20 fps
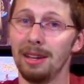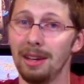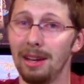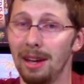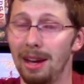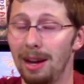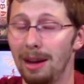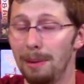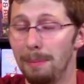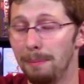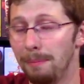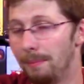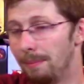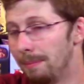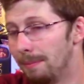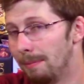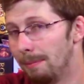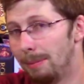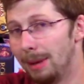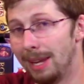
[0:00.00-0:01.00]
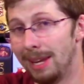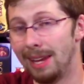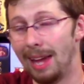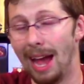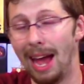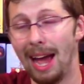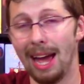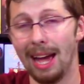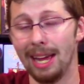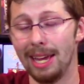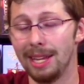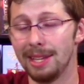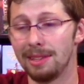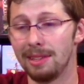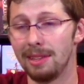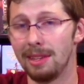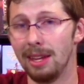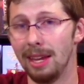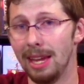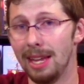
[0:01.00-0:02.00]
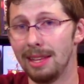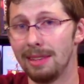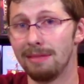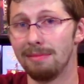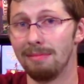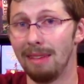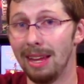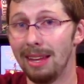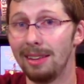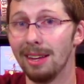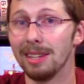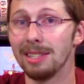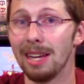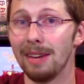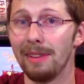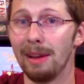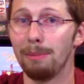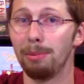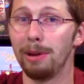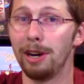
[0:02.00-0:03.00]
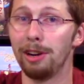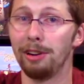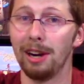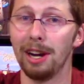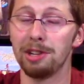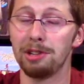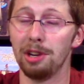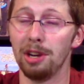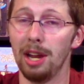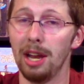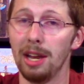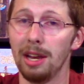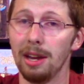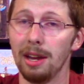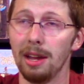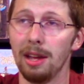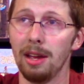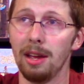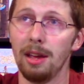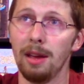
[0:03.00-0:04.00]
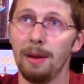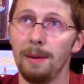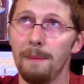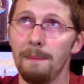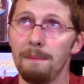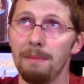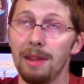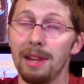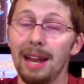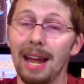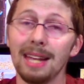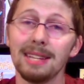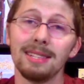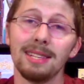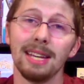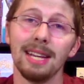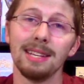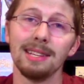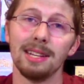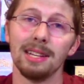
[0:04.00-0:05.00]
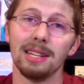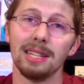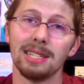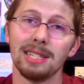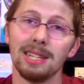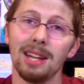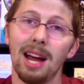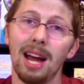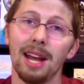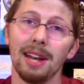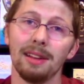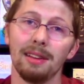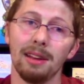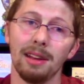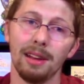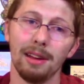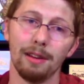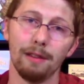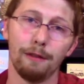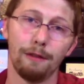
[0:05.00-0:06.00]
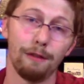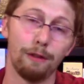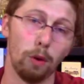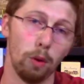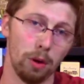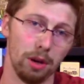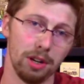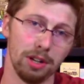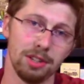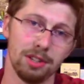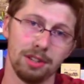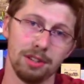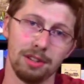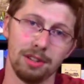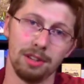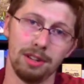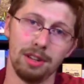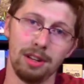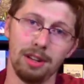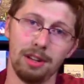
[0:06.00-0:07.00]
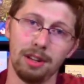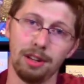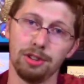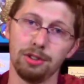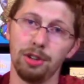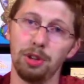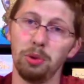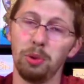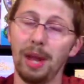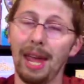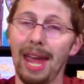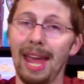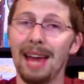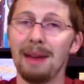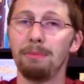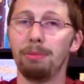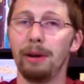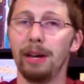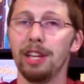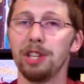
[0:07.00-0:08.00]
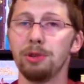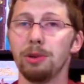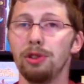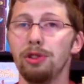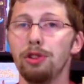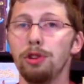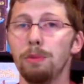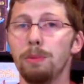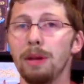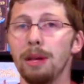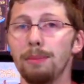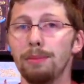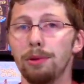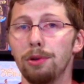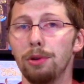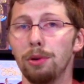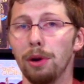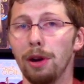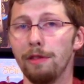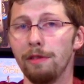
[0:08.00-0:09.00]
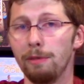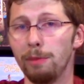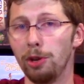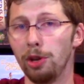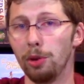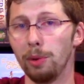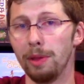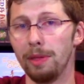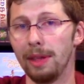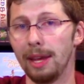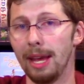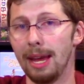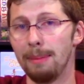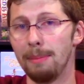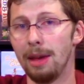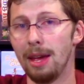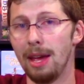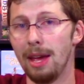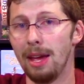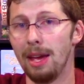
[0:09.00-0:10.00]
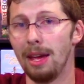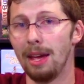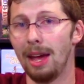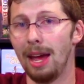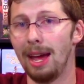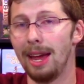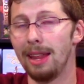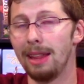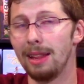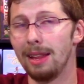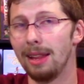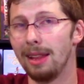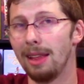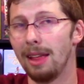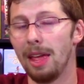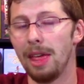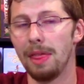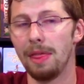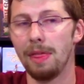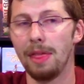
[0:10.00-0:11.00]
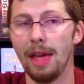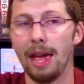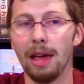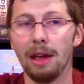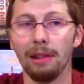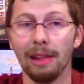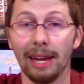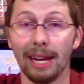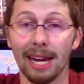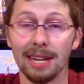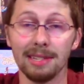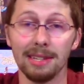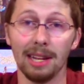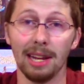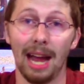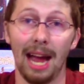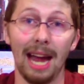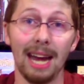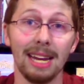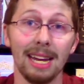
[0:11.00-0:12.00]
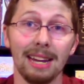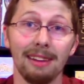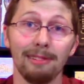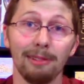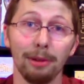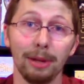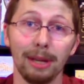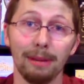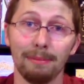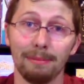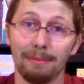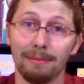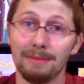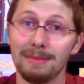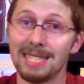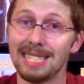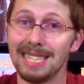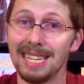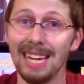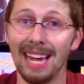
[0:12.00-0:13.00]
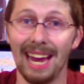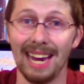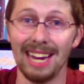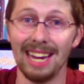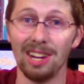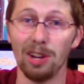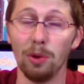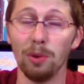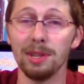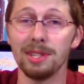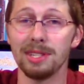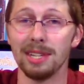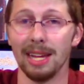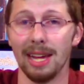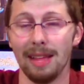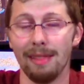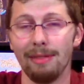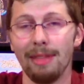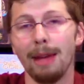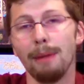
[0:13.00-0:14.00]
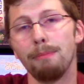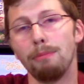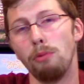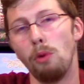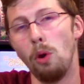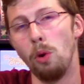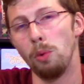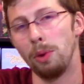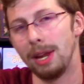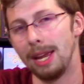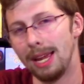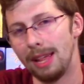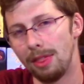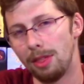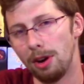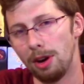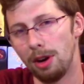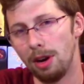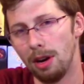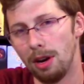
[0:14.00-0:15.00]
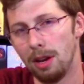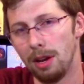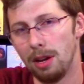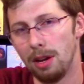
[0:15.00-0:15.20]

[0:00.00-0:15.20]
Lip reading: But yeah, it does have that player interaction, and the nice thing is that it's not forced. So you can play this with new people who are unfamiliar with the game, and they, like I said, I didn't notice it, and they won't either,